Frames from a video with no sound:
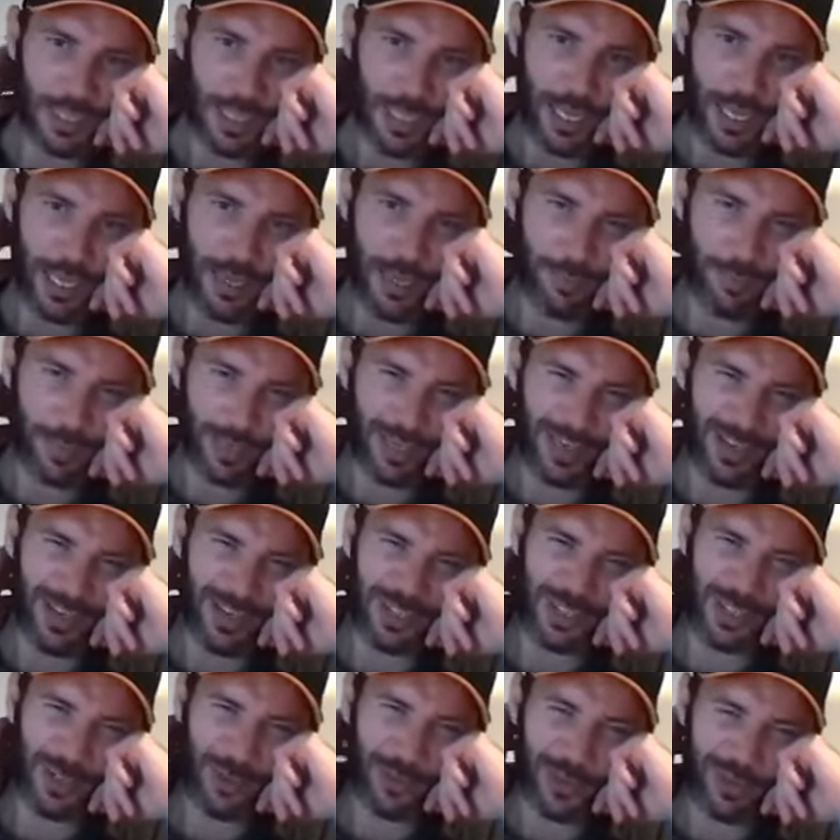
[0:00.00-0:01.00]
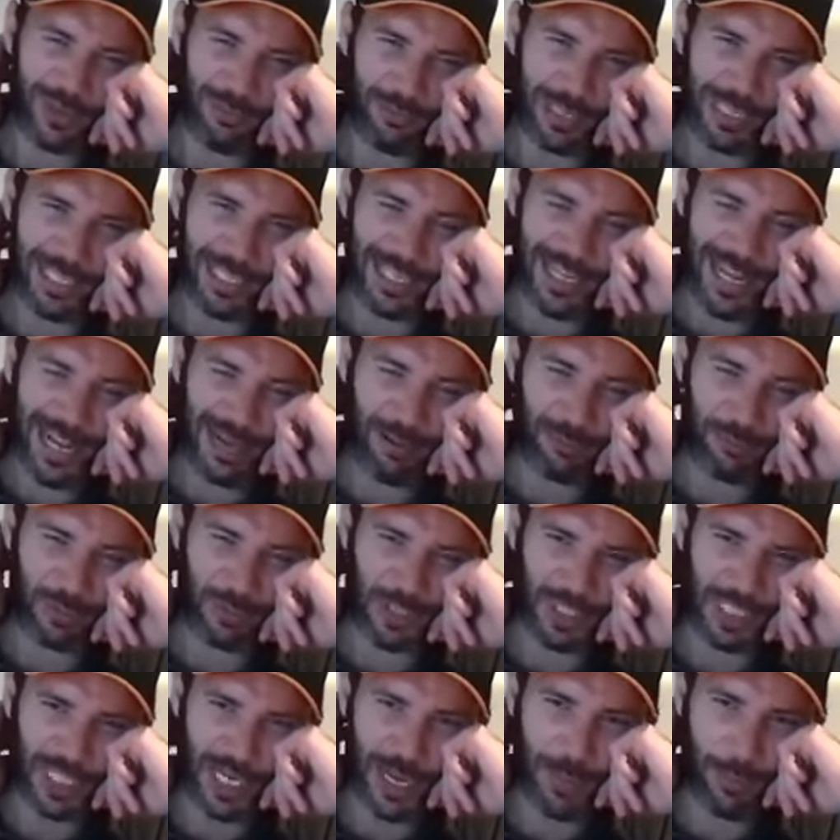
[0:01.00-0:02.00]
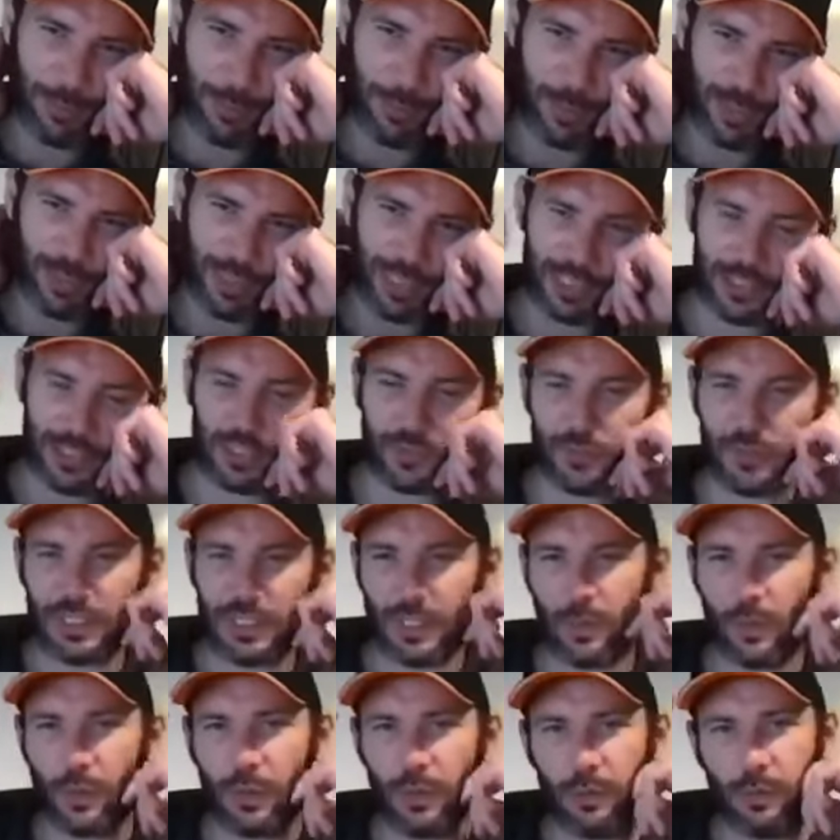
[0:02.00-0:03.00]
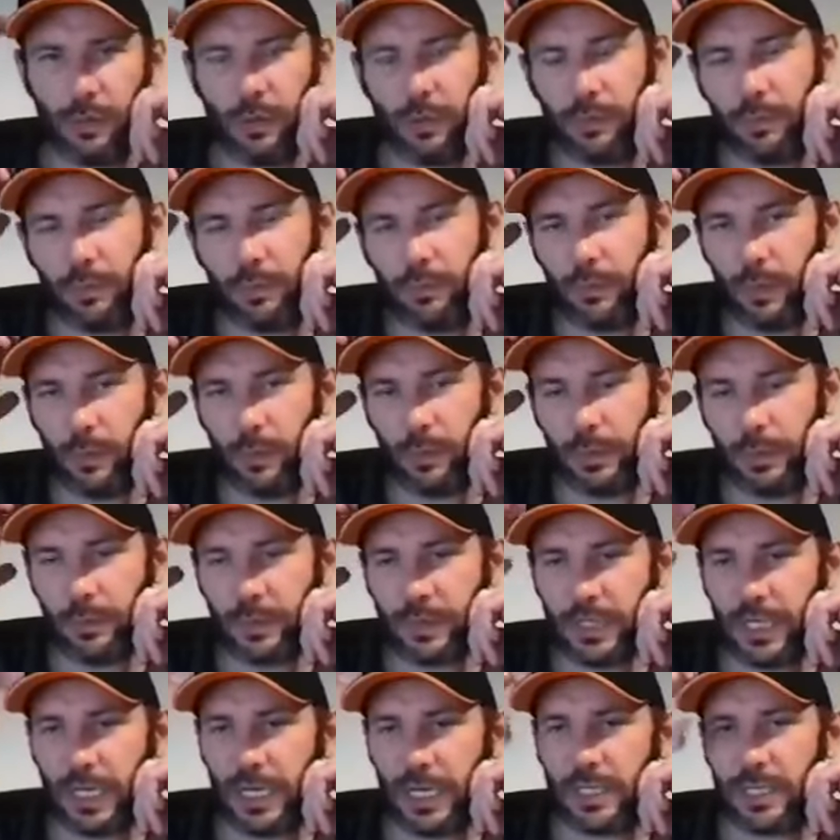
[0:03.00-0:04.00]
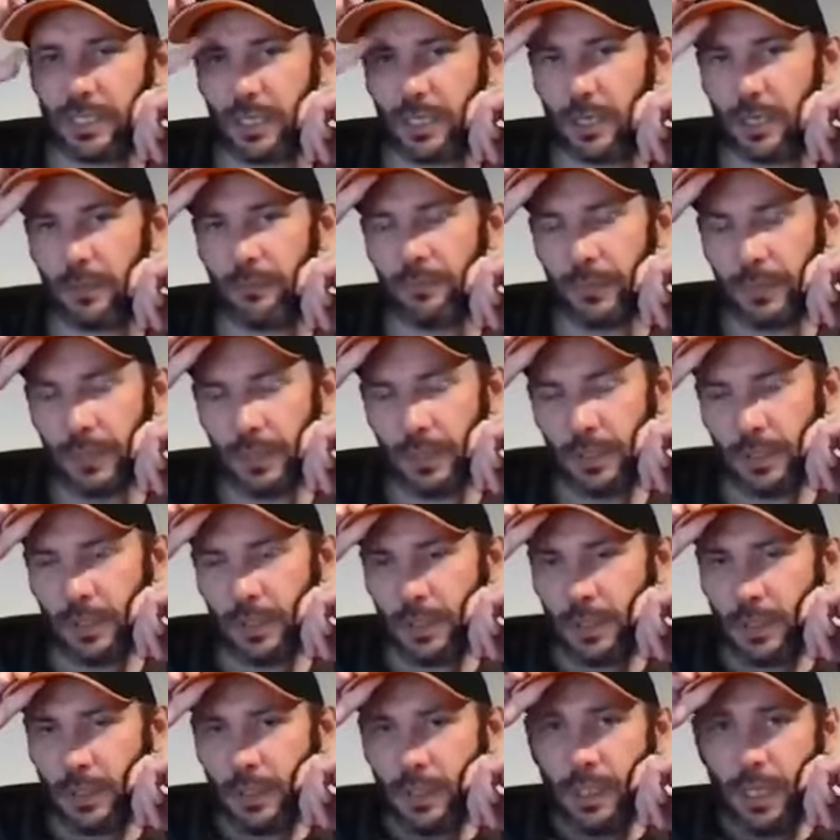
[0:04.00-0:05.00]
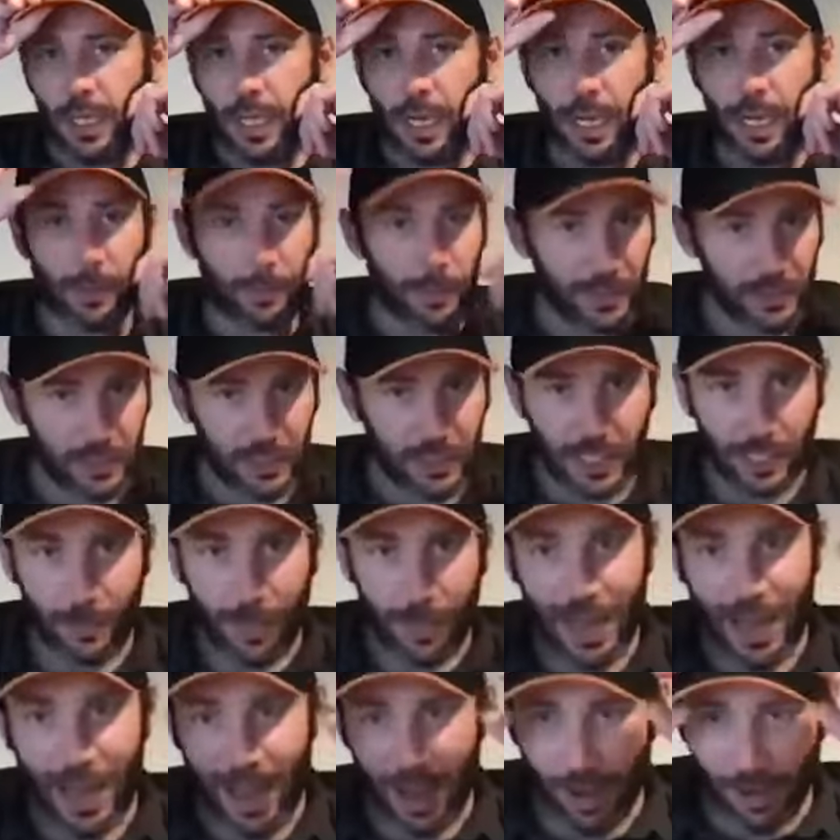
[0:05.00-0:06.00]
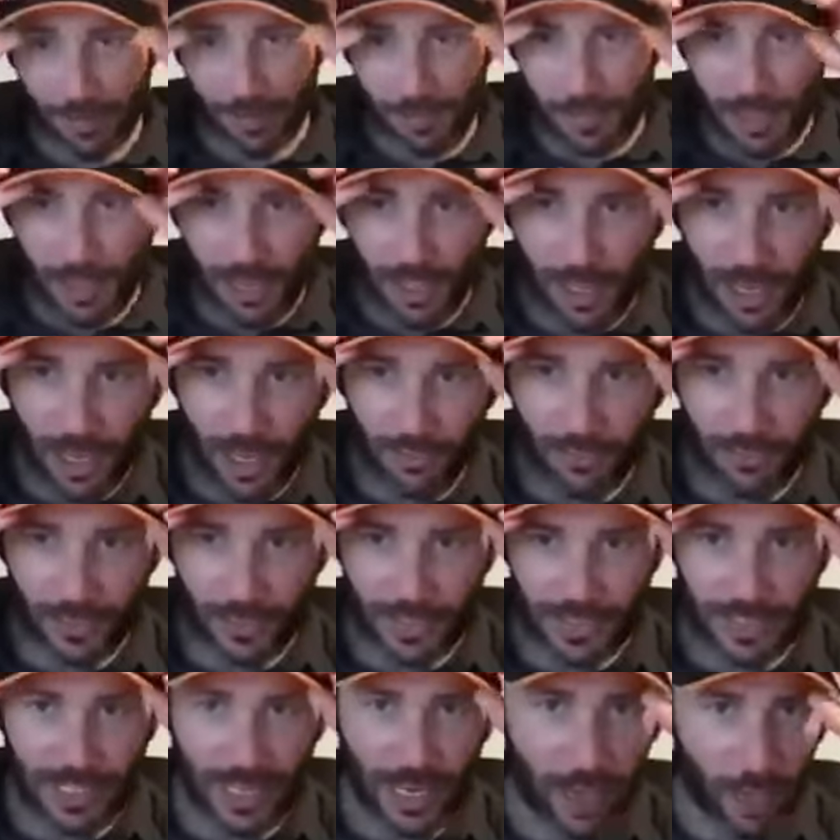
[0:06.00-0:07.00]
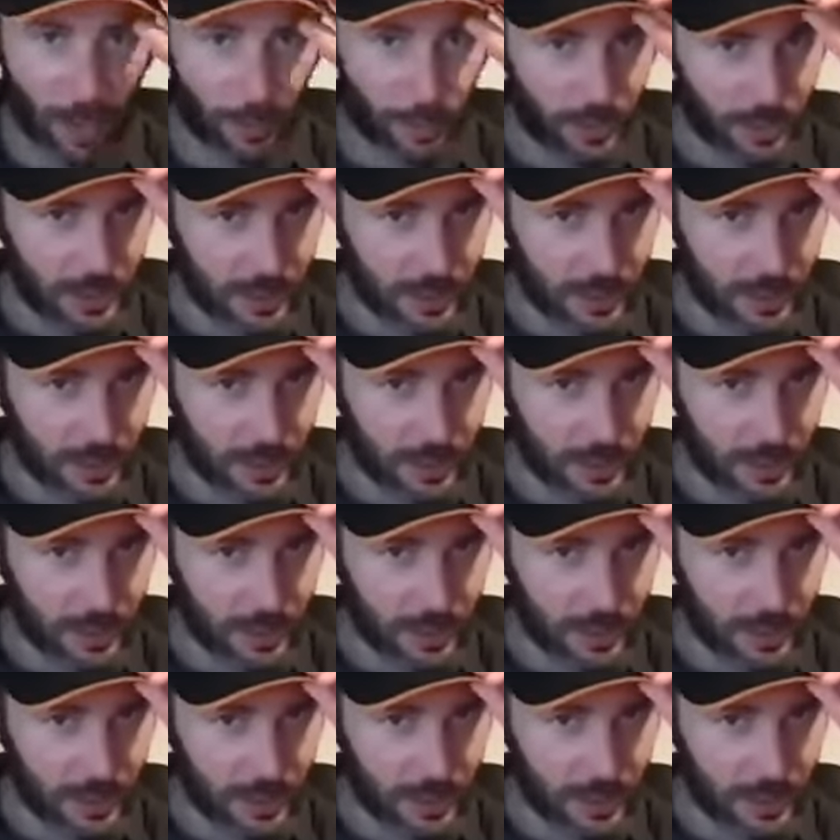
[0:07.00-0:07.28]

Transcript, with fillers: Um, I know it's not been really announced yet, but that's obviously what, what, what people say. So, um, and check out my hat. I'm loving this hat. I put